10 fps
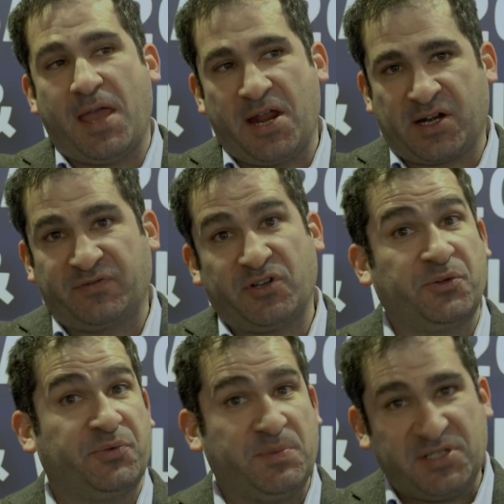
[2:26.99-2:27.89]
aircraft
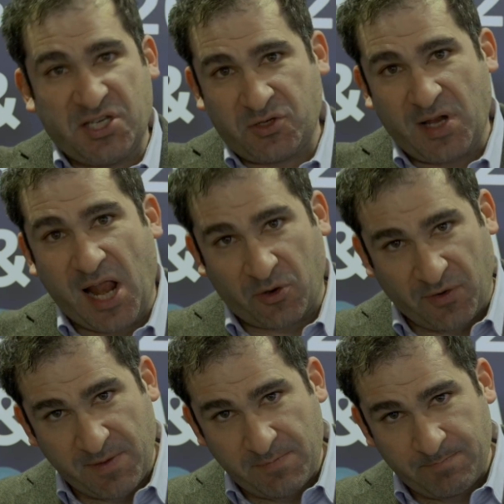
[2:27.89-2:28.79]
trajectory optimization
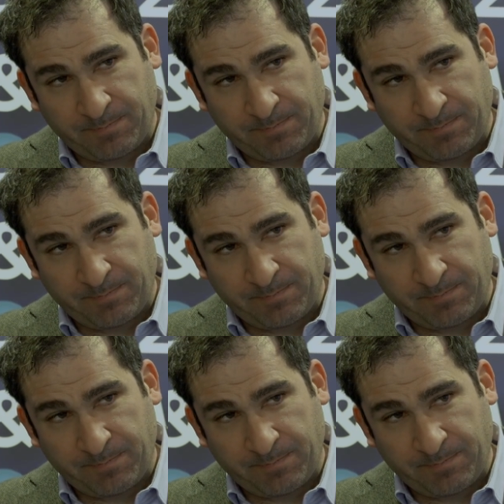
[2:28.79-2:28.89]
algorithm,